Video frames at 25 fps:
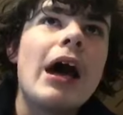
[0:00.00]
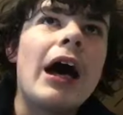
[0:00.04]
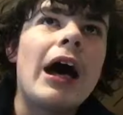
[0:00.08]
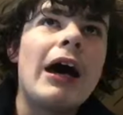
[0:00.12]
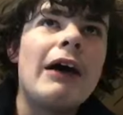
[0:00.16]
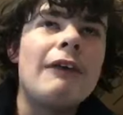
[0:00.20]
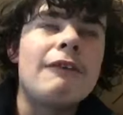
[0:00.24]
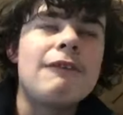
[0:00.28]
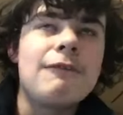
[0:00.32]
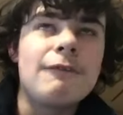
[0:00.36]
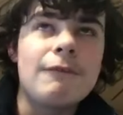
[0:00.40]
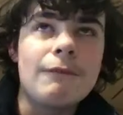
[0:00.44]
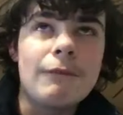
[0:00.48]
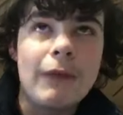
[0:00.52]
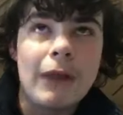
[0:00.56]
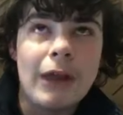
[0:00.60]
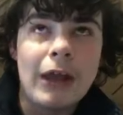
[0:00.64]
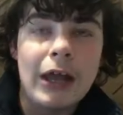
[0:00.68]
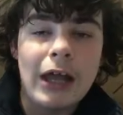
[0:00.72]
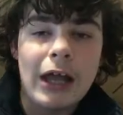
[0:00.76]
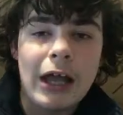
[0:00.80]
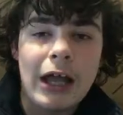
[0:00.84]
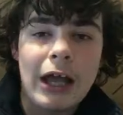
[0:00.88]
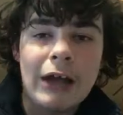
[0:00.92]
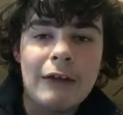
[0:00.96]
I,
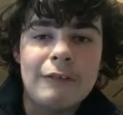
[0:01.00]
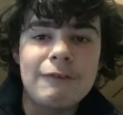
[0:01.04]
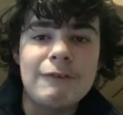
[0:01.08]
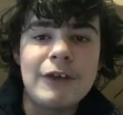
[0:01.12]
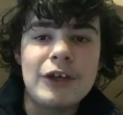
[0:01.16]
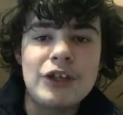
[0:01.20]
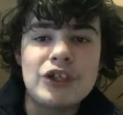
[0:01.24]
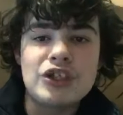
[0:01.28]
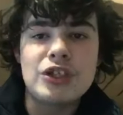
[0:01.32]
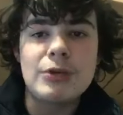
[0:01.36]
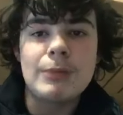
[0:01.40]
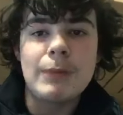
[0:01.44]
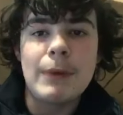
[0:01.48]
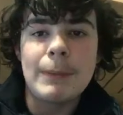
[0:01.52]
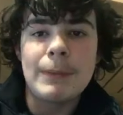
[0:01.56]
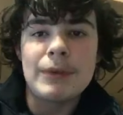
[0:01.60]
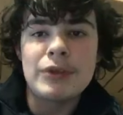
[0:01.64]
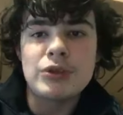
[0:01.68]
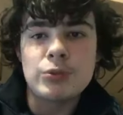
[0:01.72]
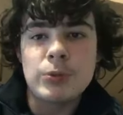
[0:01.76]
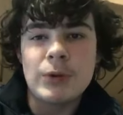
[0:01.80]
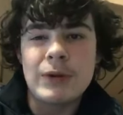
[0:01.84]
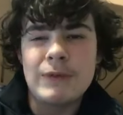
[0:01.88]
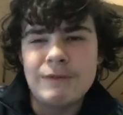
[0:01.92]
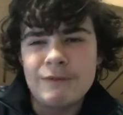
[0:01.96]
I think should be
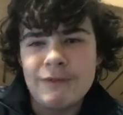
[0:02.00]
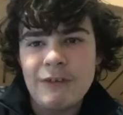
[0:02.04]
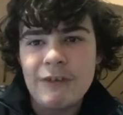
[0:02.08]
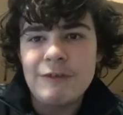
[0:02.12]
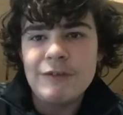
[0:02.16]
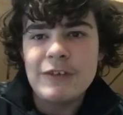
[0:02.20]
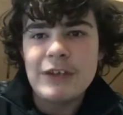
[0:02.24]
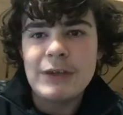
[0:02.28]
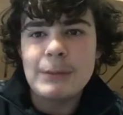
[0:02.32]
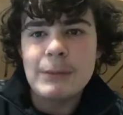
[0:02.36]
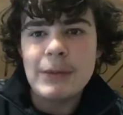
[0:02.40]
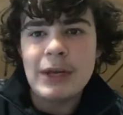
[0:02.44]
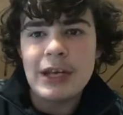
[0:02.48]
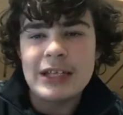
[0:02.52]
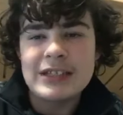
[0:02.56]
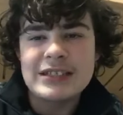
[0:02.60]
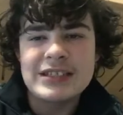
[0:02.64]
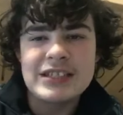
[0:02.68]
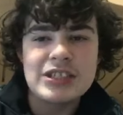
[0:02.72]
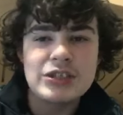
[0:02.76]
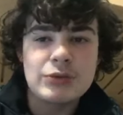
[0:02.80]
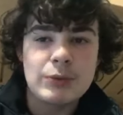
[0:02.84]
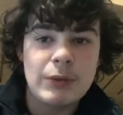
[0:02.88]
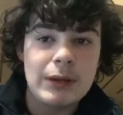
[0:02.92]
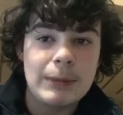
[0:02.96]
between fifteen
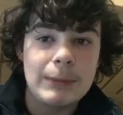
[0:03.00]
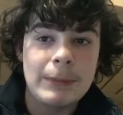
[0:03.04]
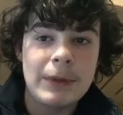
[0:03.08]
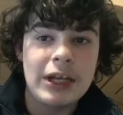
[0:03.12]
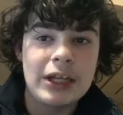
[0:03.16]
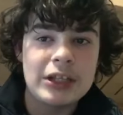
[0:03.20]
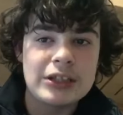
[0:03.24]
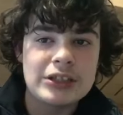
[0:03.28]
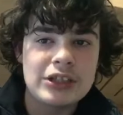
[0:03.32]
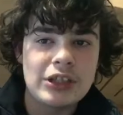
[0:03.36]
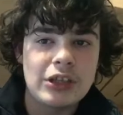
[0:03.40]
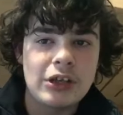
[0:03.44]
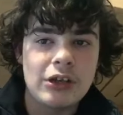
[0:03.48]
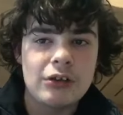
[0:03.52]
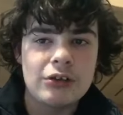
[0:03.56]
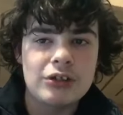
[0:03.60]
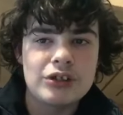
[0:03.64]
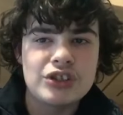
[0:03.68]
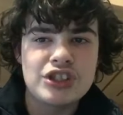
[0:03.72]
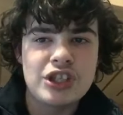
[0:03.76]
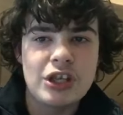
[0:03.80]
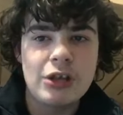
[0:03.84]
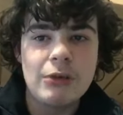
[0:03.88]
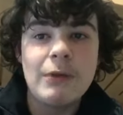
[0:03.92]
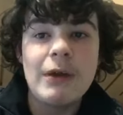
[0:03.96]
minutes and twenty minutes long.
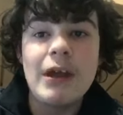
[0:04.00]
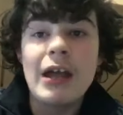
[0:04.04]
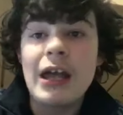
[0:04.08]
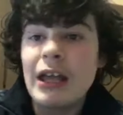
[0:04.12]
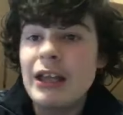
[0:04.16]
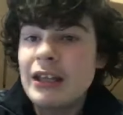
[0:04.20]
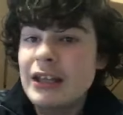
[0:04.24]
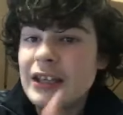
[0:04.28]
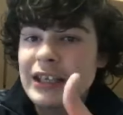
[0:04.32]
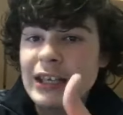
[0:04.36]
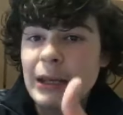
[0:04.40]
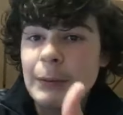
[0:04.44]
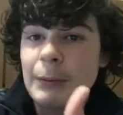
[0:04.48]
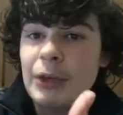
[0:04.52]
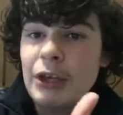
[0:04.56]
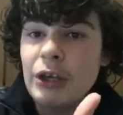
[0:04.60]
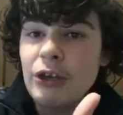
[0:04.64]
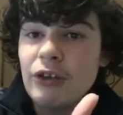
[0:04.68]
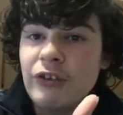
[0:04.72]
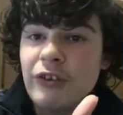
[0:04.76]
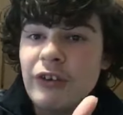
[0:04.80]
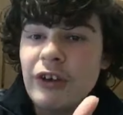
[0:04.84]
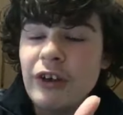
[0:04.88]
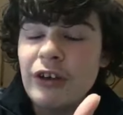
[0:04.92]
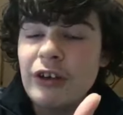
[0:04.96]
So, can we
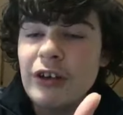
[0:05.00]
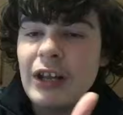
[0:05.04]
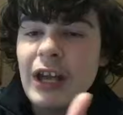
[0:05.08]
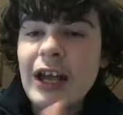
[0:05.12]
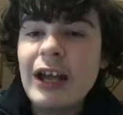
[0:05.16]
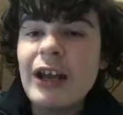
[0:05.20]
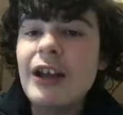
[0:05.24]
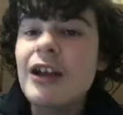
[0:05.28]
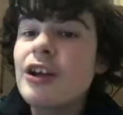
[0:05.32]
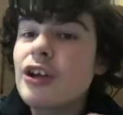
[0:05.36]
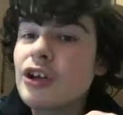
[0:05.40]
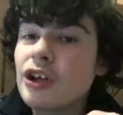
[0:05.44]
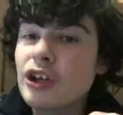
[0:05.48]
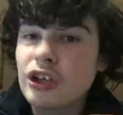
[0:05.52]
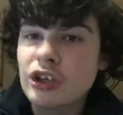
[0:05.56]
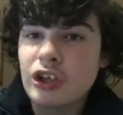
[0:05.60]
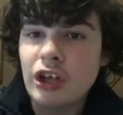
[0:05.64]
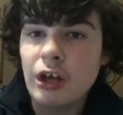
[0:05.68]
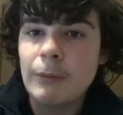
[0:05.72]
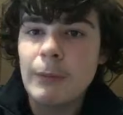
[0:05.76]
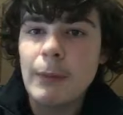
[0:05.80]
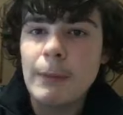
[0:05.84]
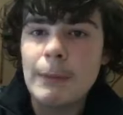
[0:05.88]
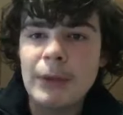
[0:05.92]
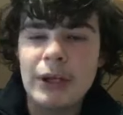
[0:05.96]
agree on that?
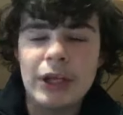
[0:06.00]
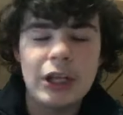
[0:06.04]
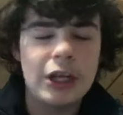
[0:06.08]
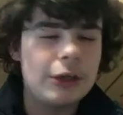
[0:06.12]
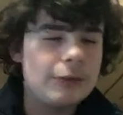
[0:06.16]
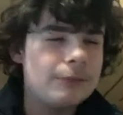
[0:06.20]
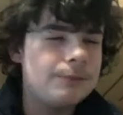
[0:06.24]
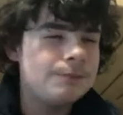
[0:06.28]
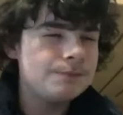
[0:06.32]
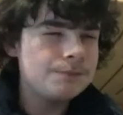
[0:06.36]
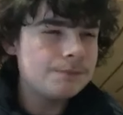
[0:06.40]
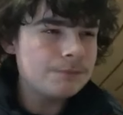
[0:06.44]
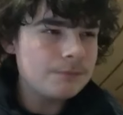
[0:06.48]
Comment below.